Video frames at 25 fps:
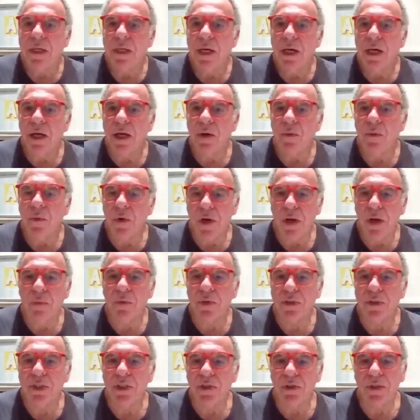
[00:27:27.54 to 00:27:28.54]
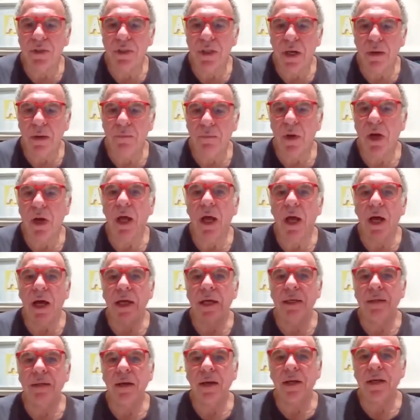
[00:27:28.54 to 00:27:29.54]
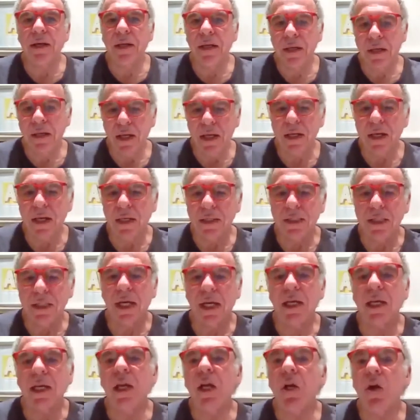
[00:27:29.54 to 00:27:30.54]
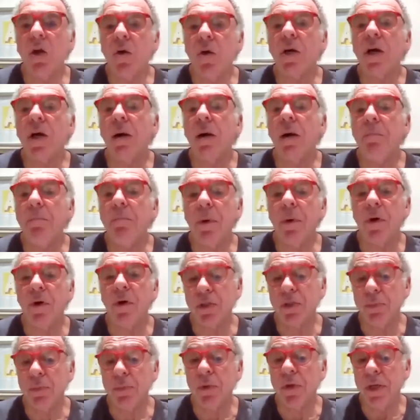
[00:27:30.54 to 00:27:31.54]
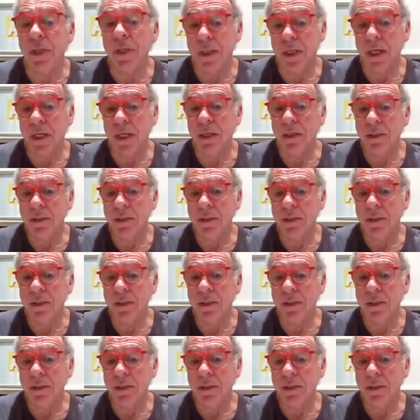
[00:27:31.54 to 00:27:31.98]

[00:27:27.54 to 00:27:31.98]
what I want to do is, like I say, look up box breathing.